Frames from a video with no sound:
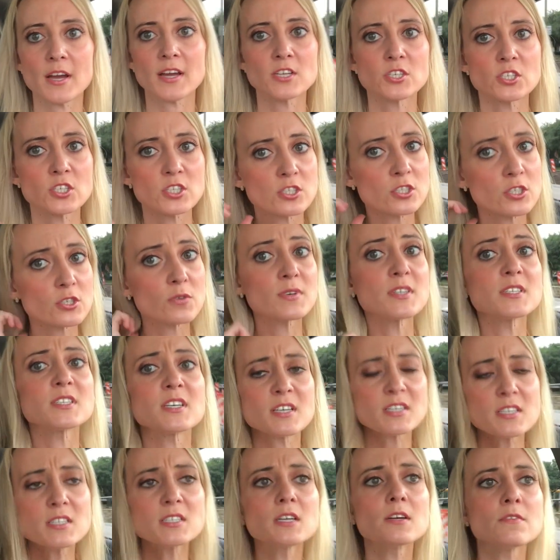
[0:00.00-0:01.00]
engine. So it
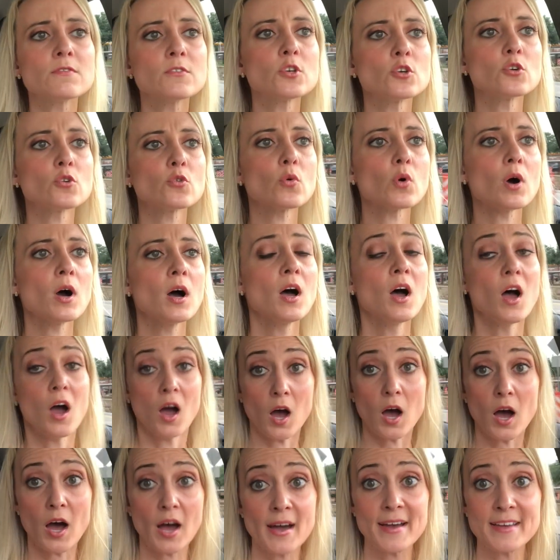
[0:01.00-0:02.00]
does give you
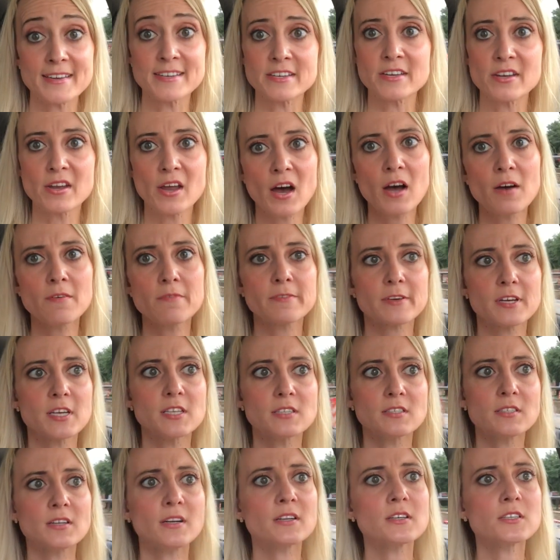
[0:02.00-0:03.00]
enough.
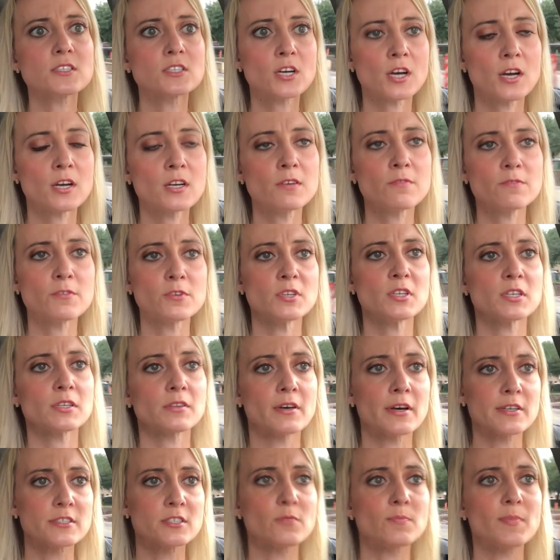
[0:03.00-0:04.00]
It's not a ton if you need
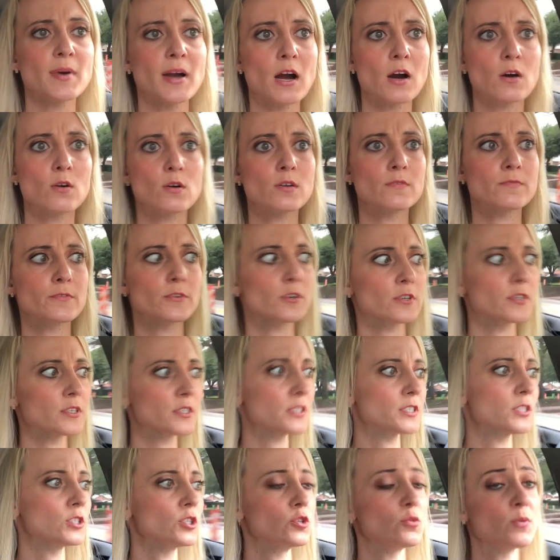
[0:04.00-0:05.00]
lots of power. If you're in
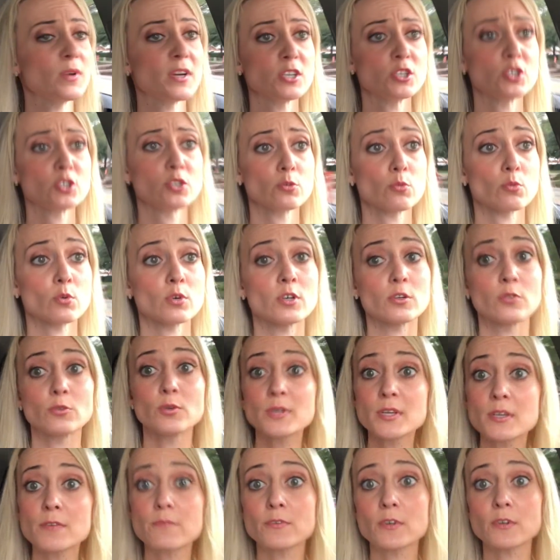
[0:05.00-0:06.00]
a situation or
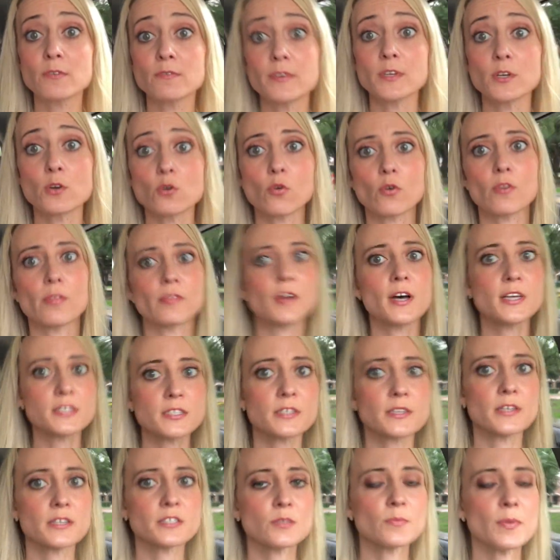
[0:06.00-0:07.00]
looking for a vehicle with lots
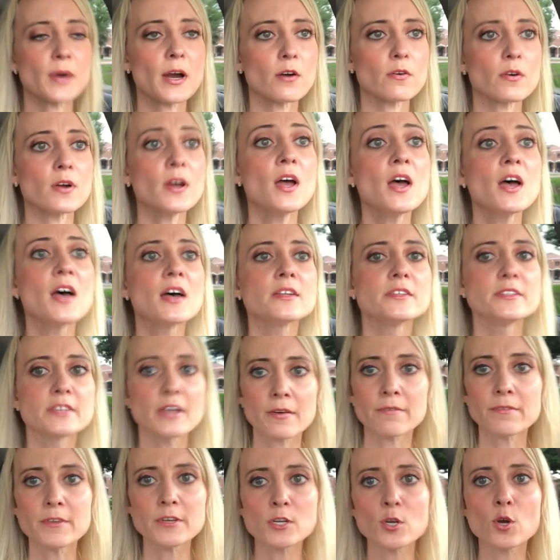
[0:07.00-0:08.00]
and lots of power,
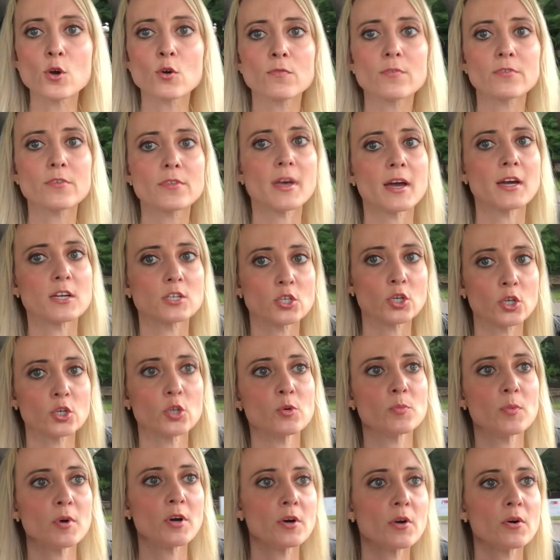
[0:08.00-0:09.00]
definitely go for that
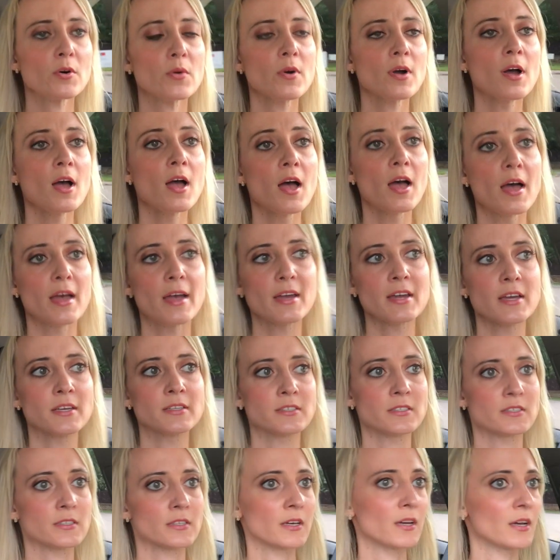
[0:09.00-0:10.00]
turbo.
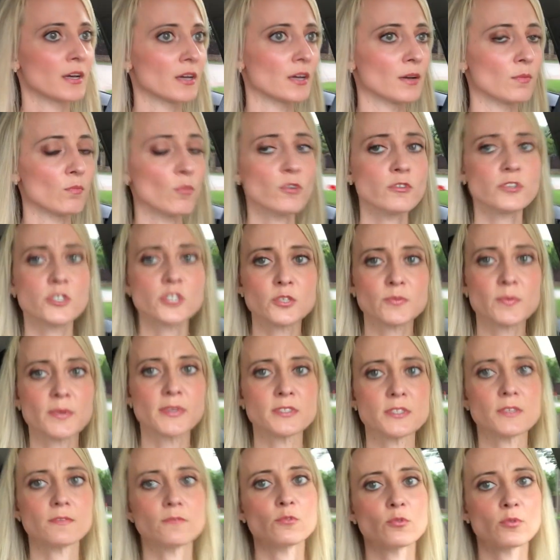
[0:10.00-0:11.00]
It's the most
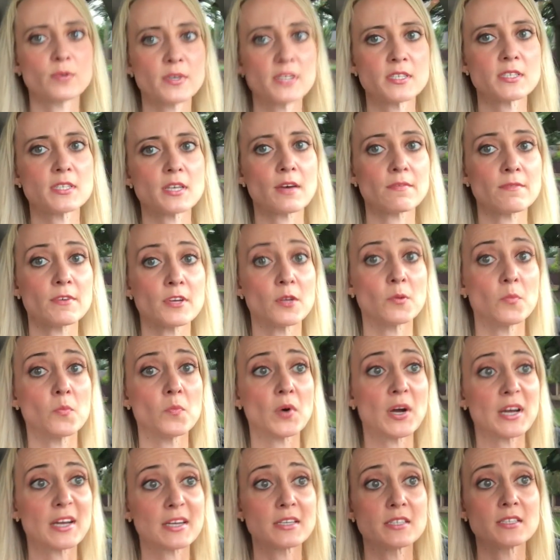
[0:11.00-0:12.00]
expensive, 27,
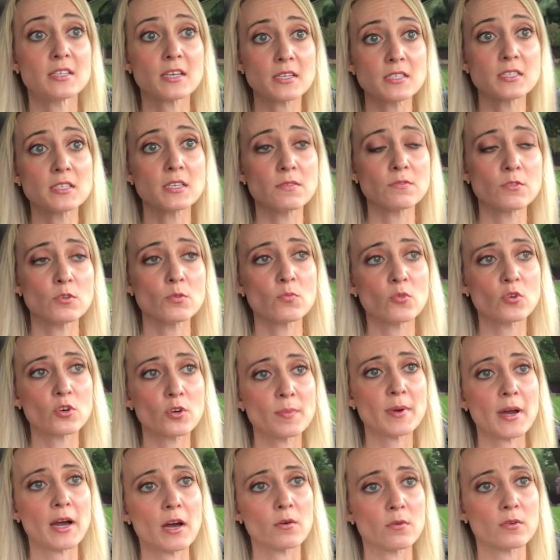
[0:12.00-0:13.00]
but it does give you
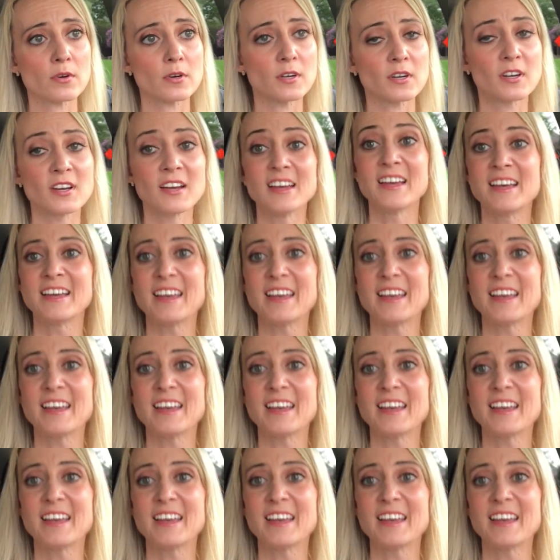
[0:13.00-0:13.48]
more power